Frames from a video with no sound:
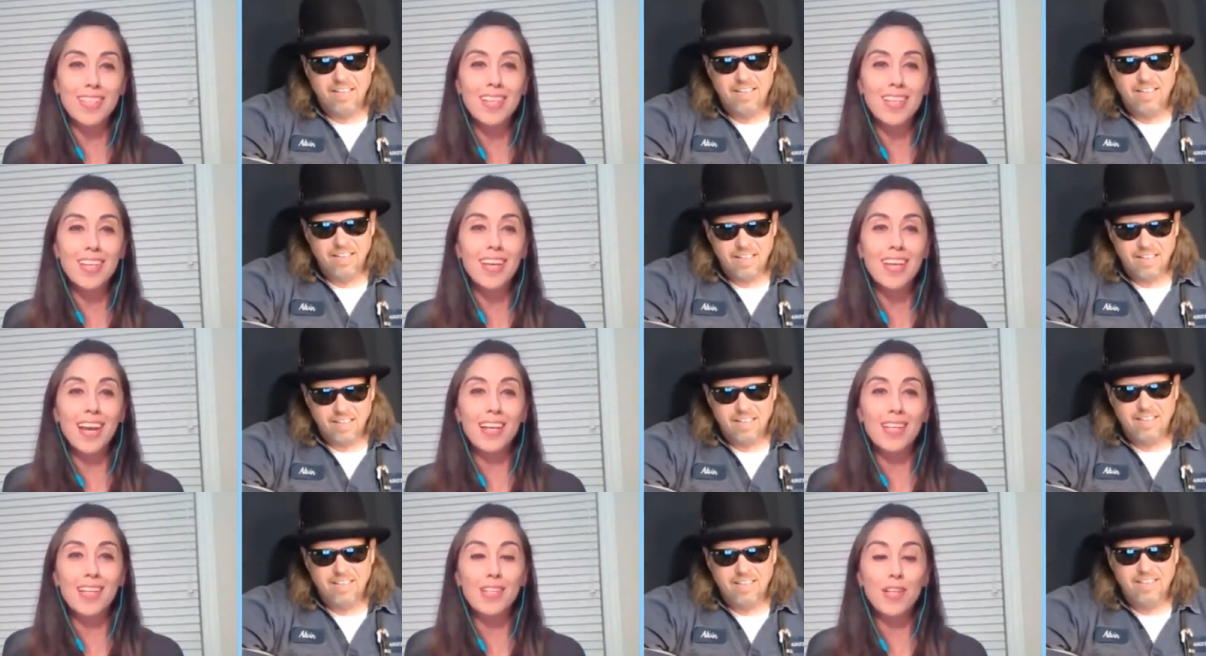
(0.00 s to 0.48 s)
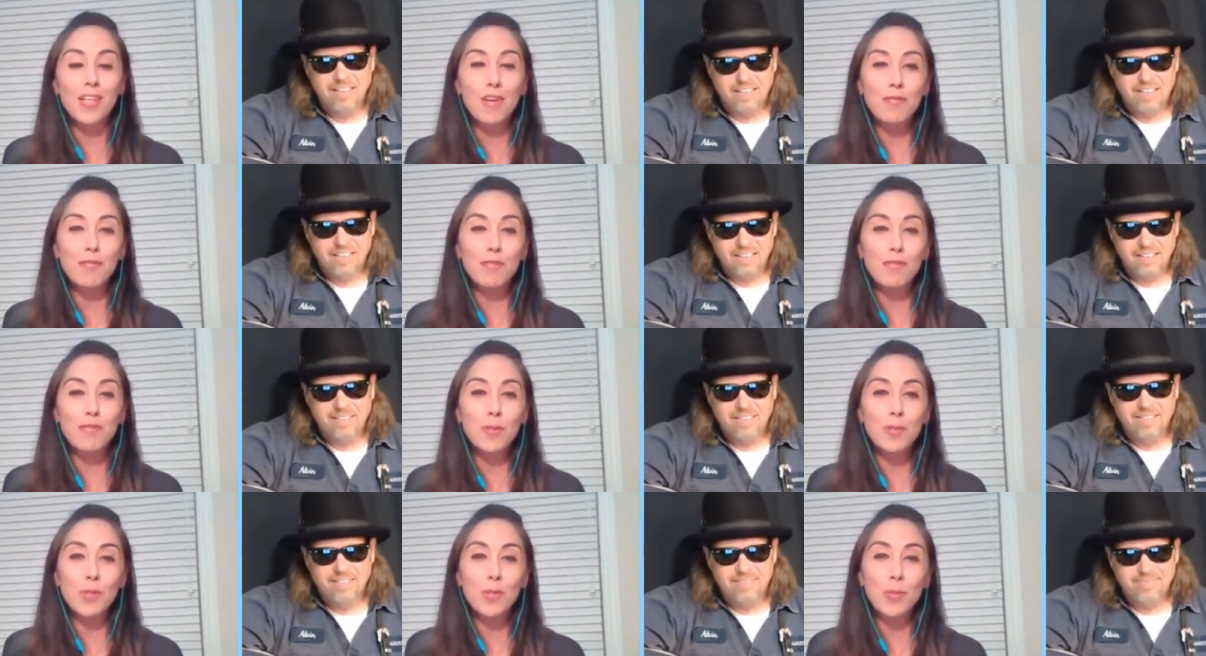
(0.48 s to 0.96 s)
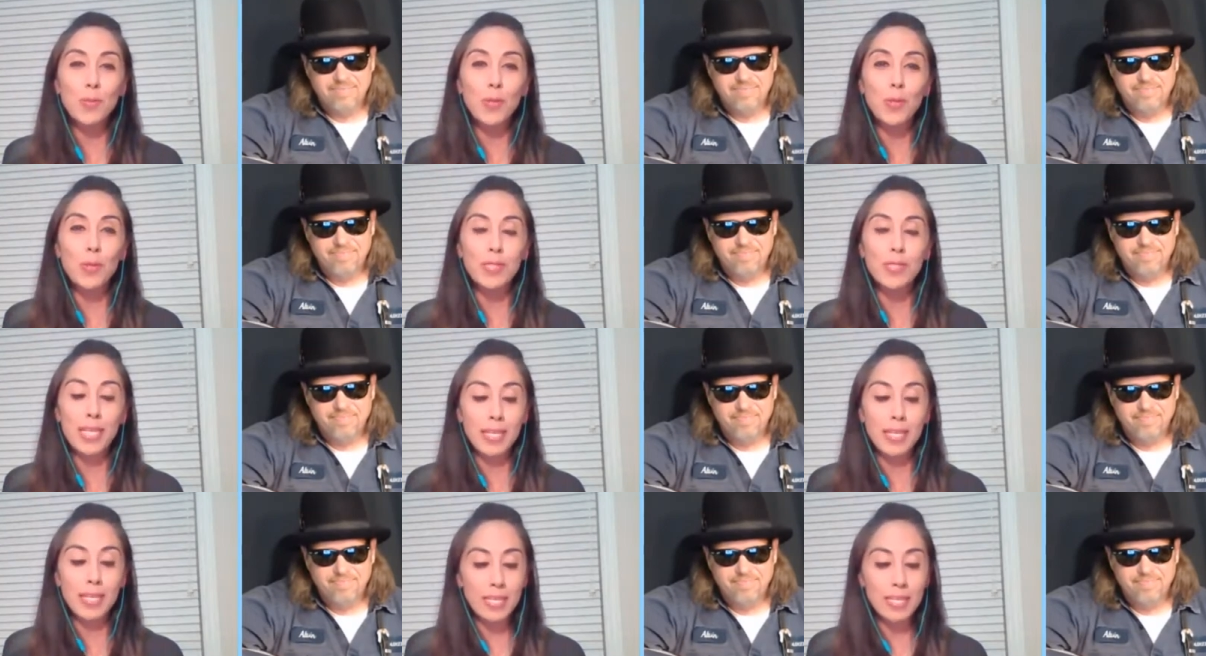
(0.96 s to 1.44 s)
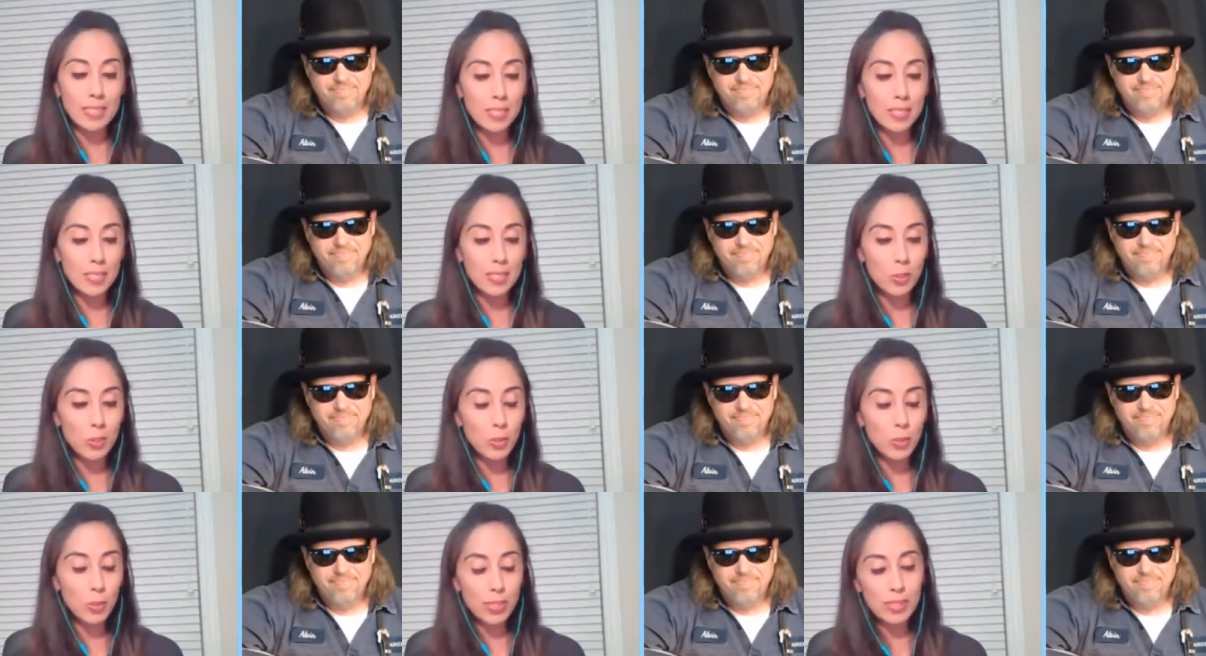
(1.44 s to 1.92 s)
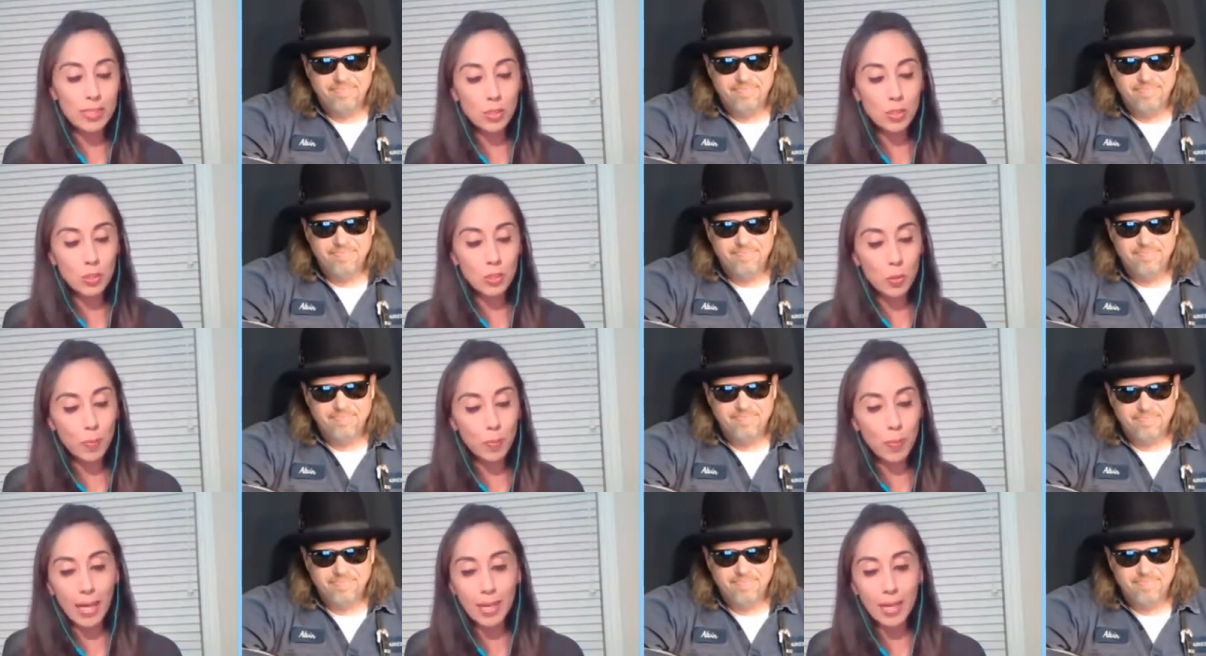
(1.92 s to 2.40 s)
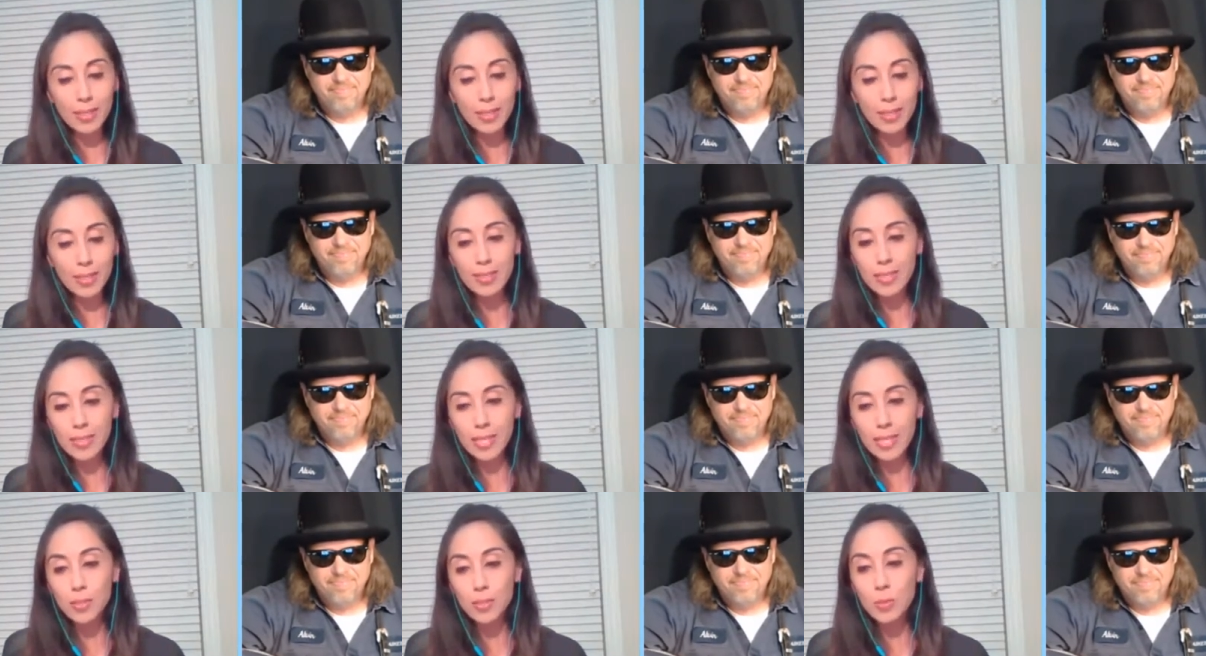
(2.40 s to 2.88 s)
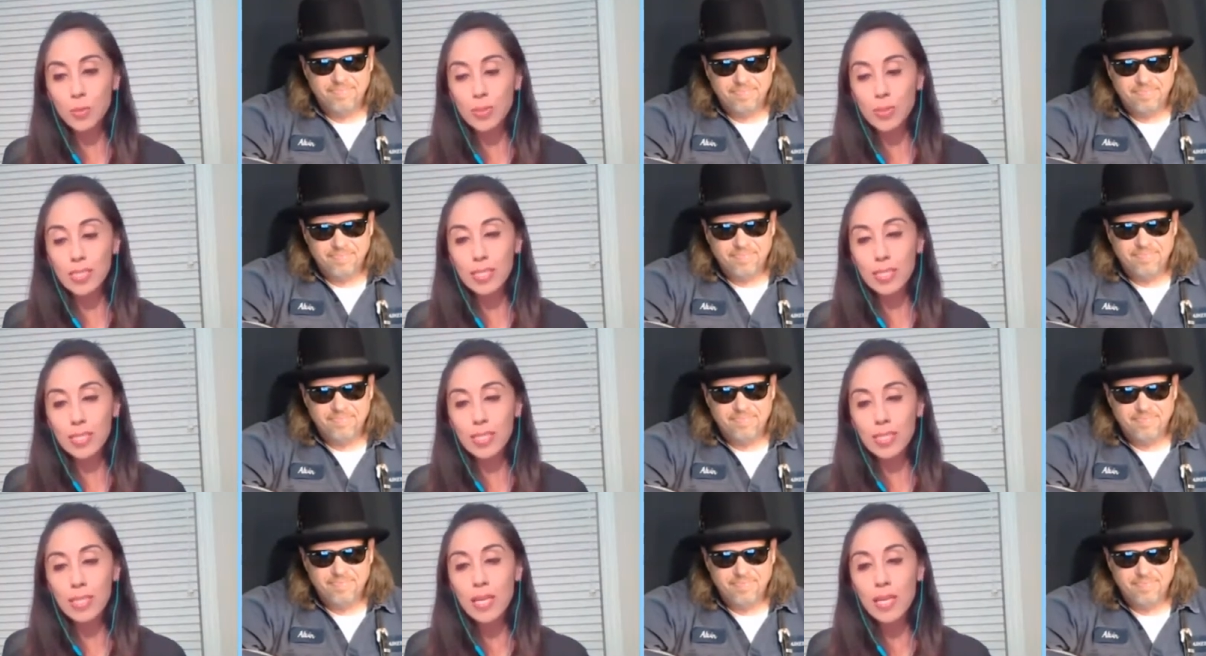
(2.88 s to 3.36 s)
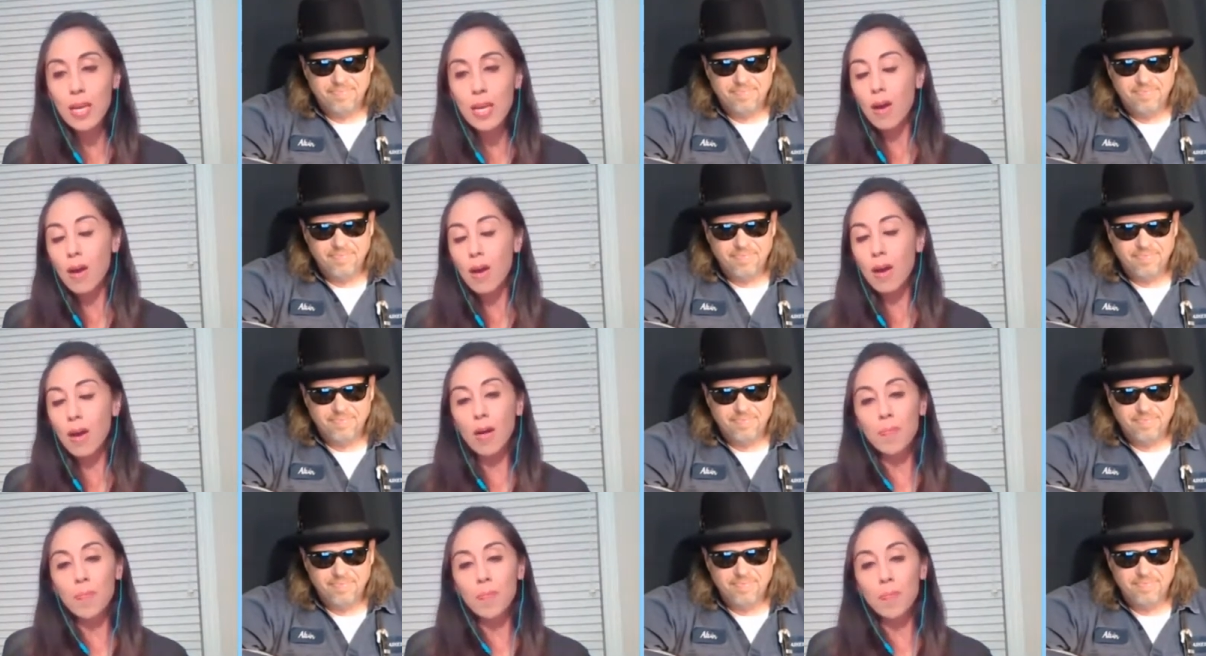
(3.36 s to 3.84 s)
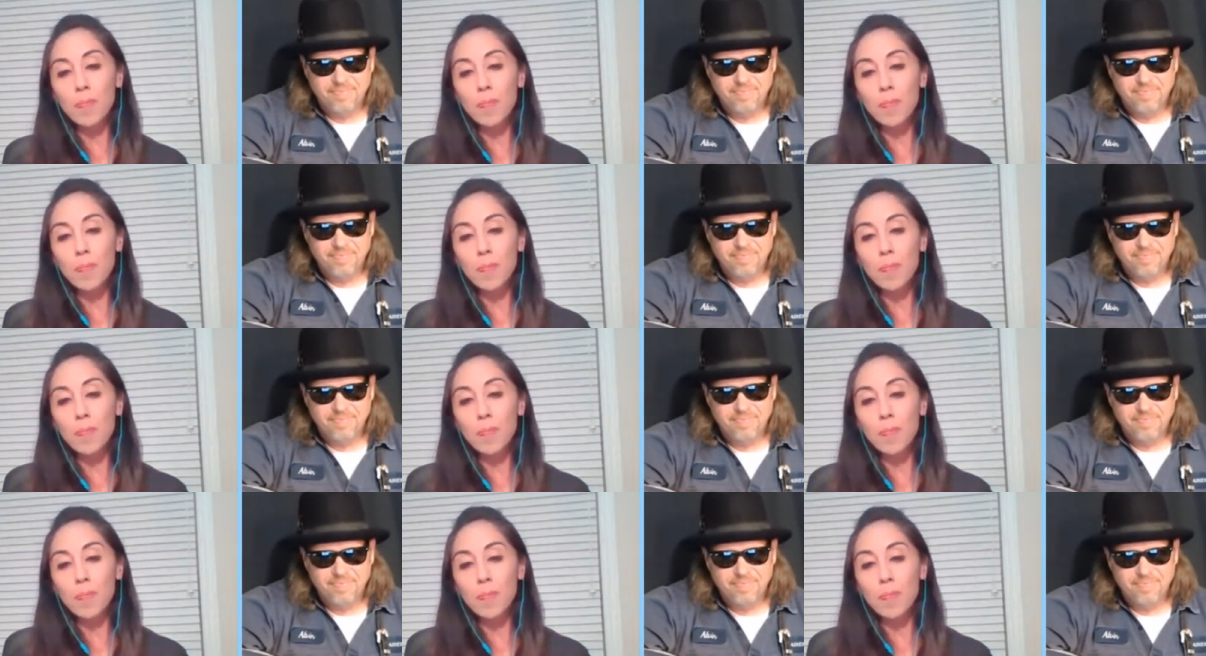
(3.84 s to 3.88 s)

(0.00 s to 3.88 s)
Speaker 1: and love to the world and it's too it's too bad because i do see um,